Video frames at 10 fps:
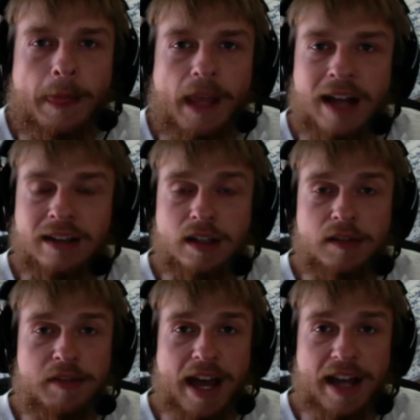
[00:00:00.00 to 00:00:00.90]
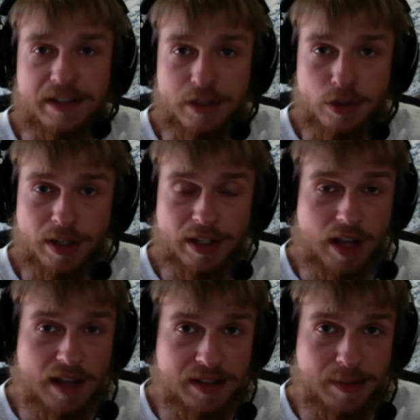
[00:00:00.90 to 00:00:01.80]
I love that you can
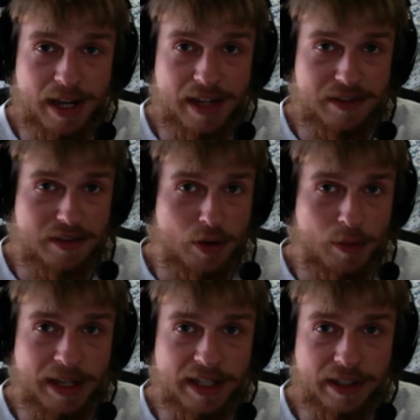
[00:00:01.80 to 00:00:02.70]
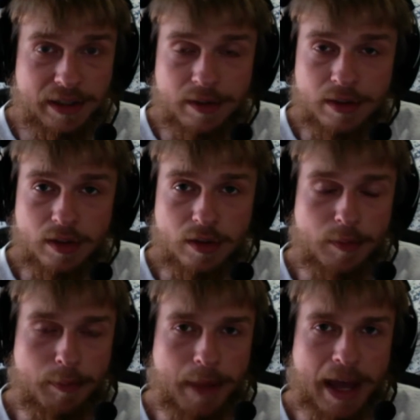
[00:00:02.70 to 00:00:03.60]
customize so many
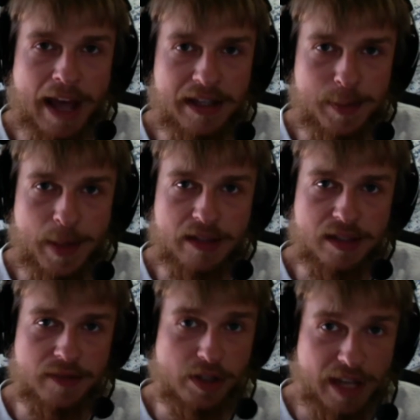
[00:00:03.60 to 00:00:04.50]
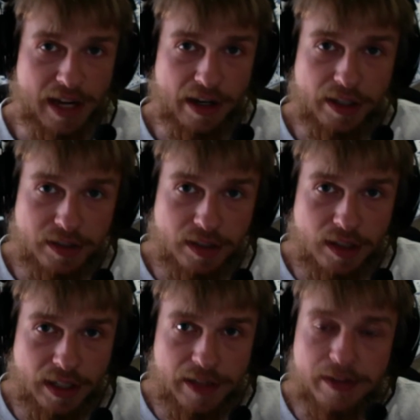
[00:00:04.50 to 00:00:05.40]
aspects of your
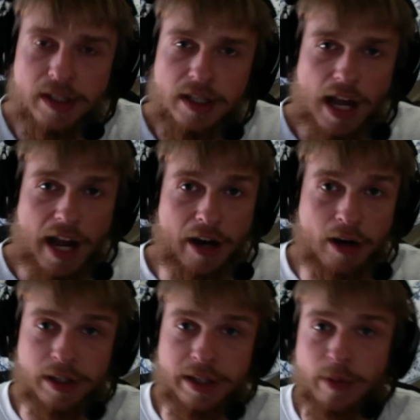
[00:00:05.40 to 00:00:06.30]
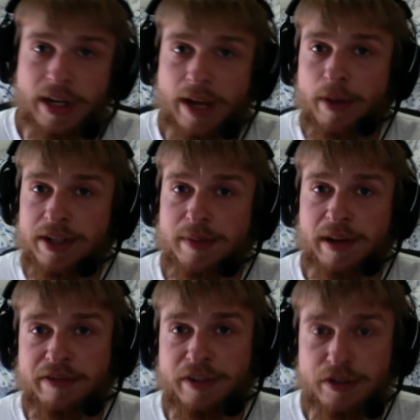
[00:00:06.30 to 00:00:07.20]
character, and when I went to my
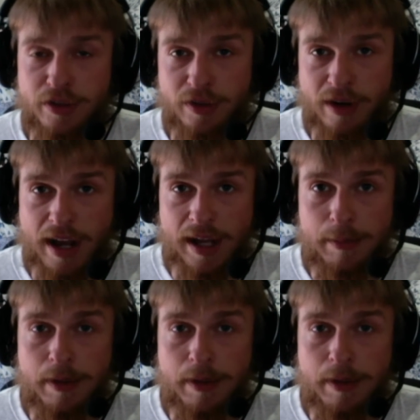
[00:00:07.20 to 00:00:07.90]
first tribe,